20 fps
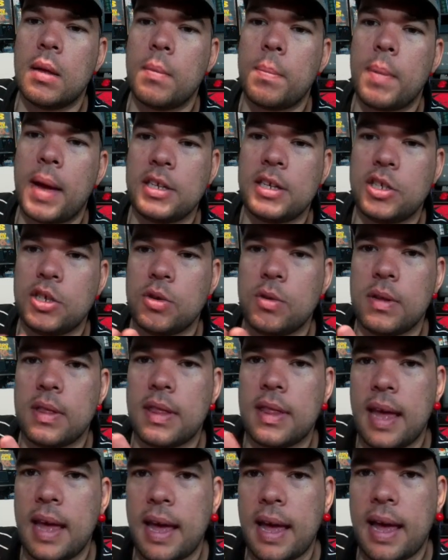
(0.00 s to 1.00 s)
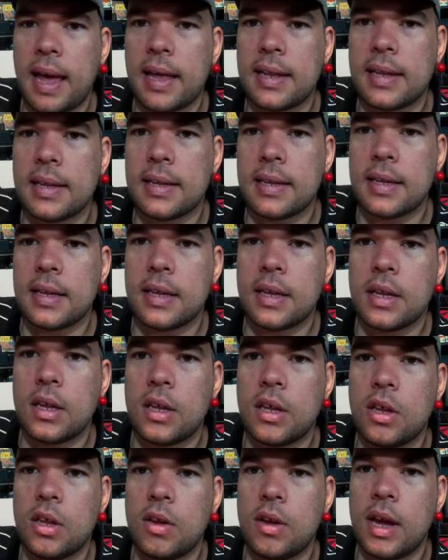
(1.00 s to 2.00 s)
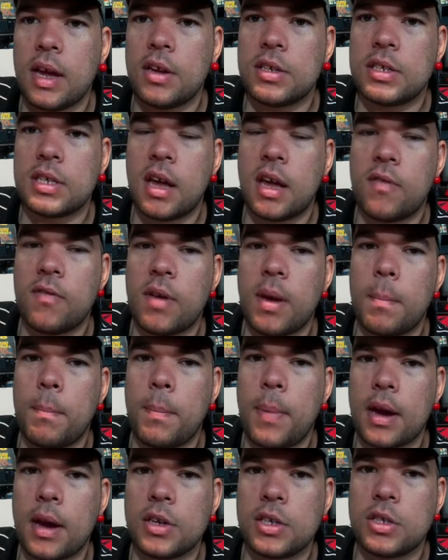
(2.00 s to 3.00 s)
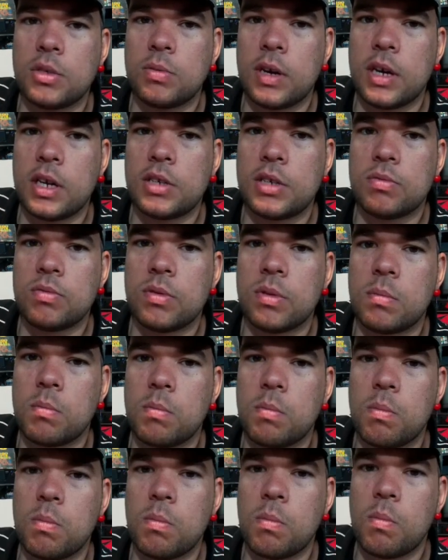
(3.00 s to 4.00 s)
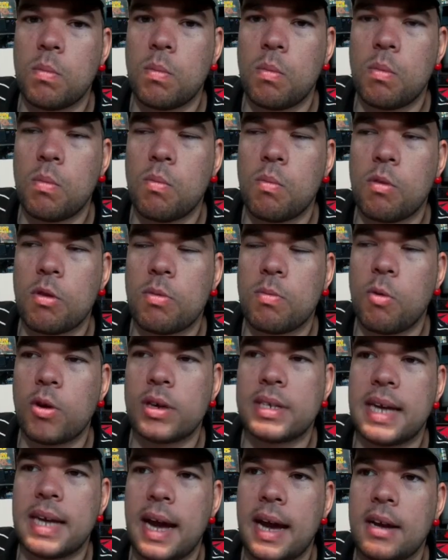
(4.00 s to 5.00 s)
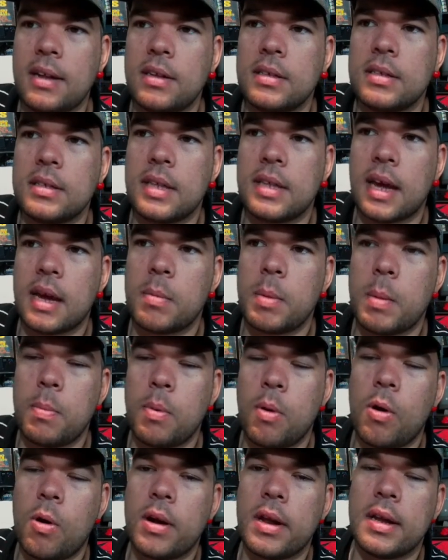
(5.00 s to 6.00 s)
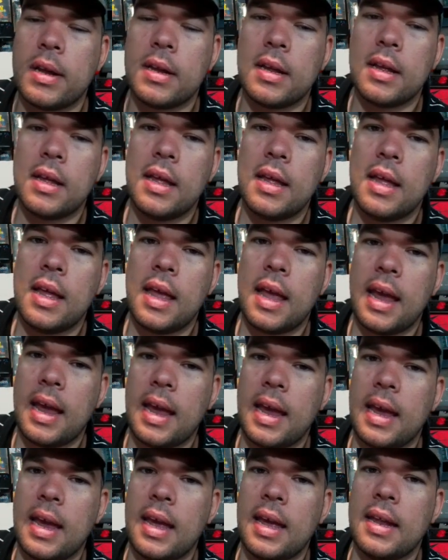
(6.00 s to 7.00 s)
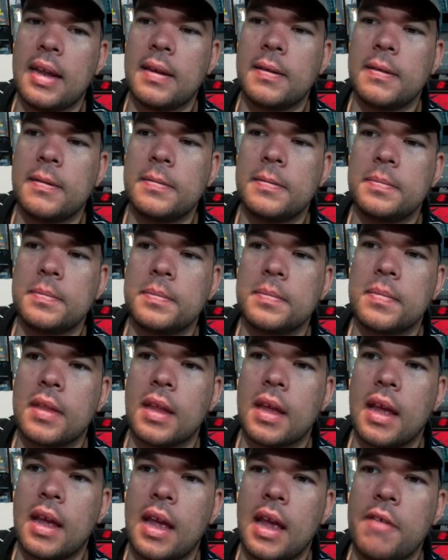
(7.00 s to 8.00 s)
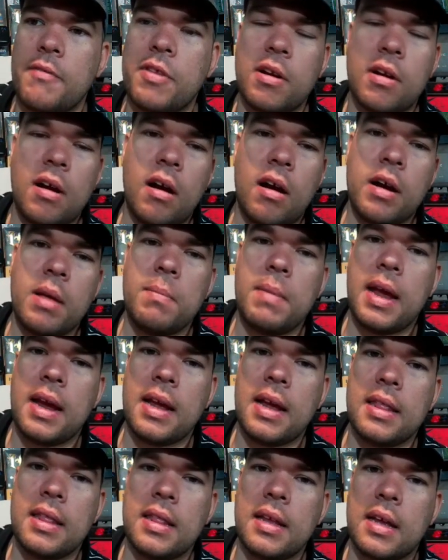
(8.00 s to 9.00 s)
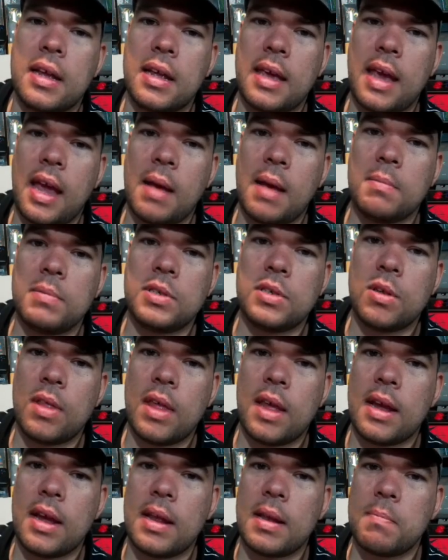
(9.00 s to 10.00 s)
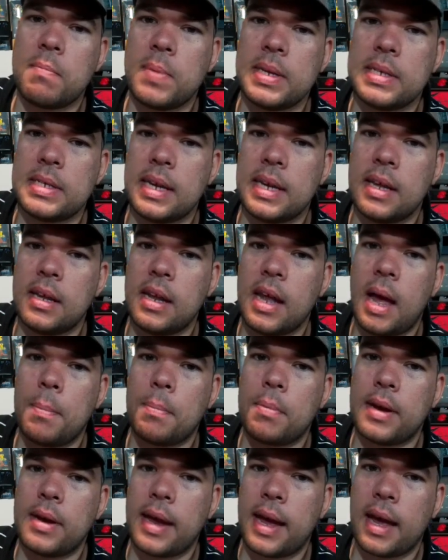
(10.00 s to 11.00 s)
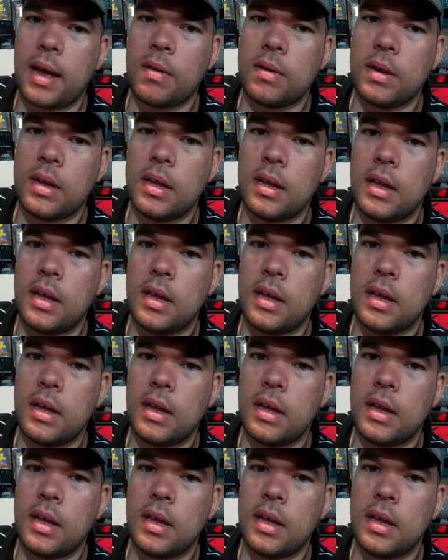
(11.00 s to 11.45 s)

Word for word: by doing that, you get yourself a better Switch with with more titles that can be ported and if they're already making the games so they can be scaled up or down,